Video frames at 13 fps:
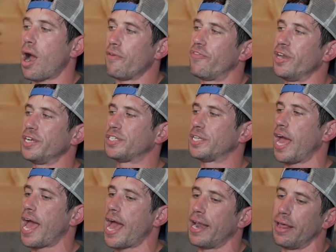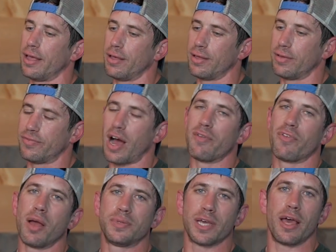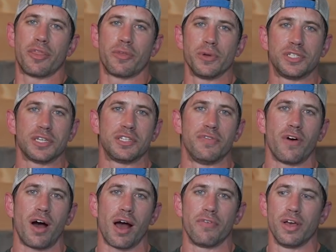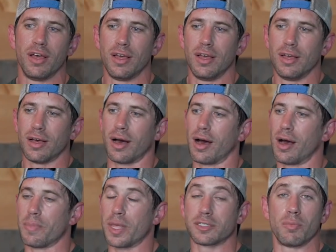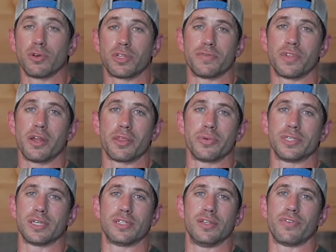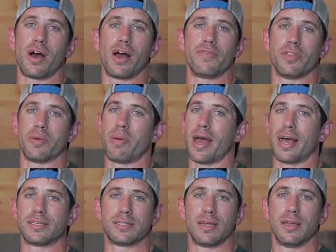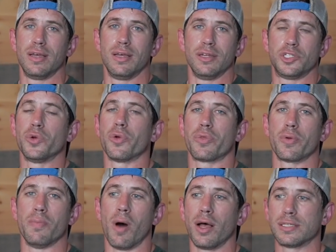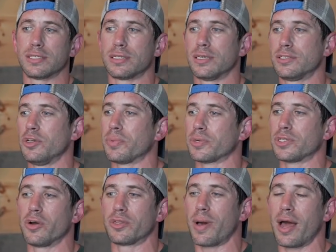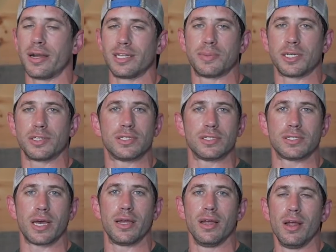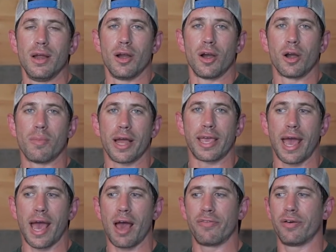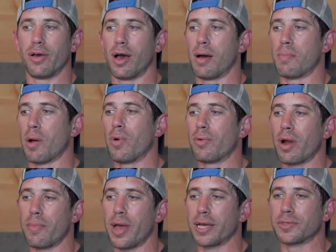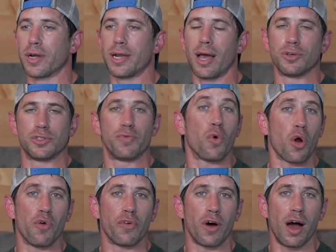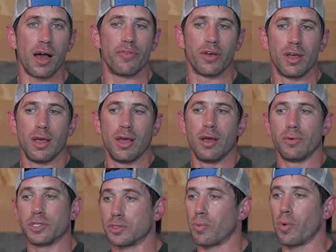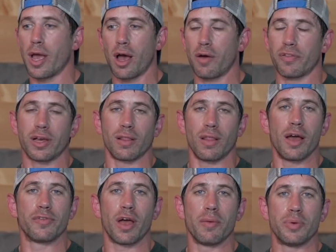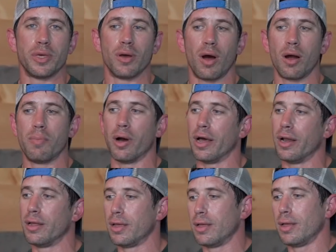Finished at five reps at 365. That's the most I've done at 365 in the past two or three months. Super stoked about it, especially since I hurt my calf. My one rep max right now is 405, which is way off like a lifetime PR, but